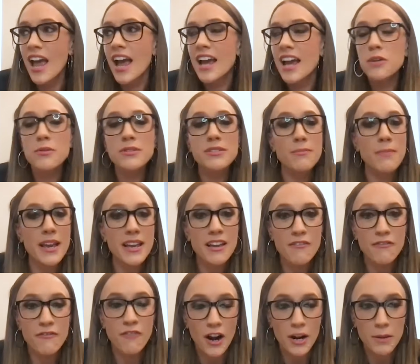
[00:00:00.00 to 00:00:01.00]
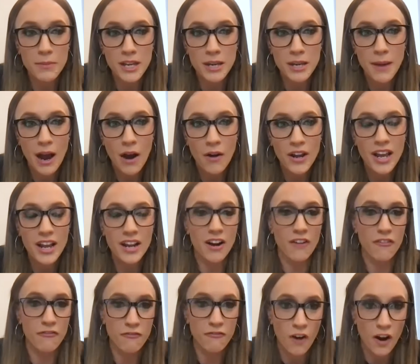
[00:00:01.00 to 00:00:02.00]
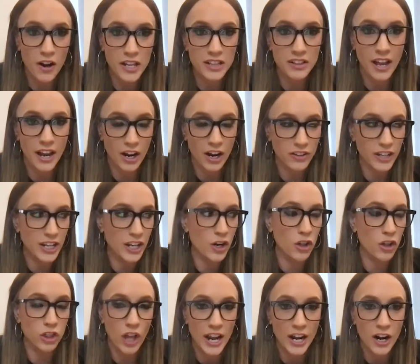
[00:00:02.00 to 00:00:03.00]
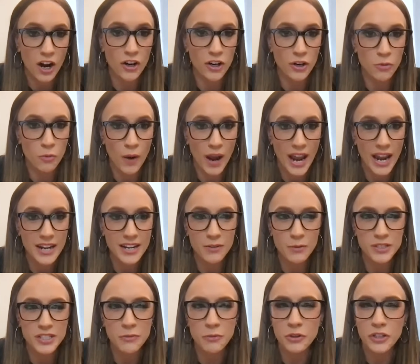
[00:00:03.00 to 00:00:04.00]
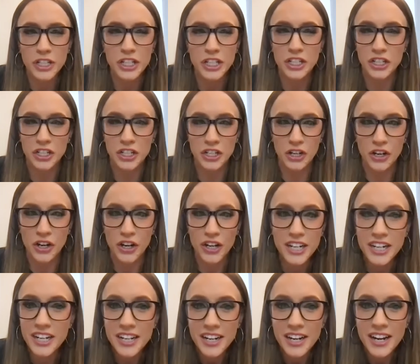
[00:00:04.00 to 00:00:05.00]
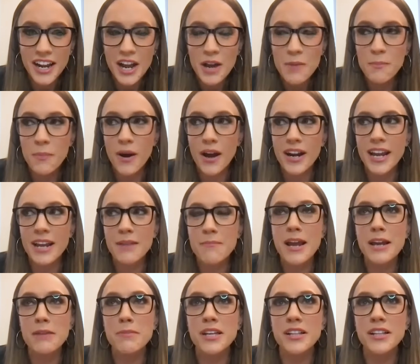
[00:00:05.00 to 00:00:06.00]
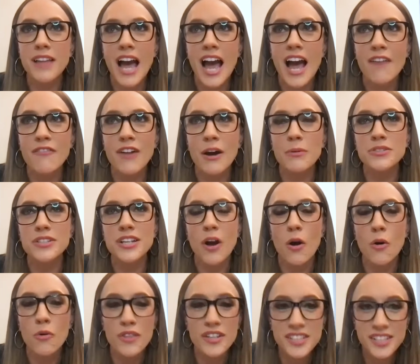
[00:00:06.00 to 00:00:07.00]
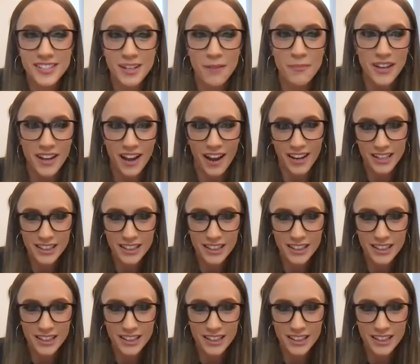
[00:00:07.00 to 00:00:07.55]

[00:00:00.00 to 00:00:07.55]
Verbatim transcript: and he was making fun of me about it in a funny light like in a lighthearted way and it wasn't really good but it made me laugh i was like oh this is something i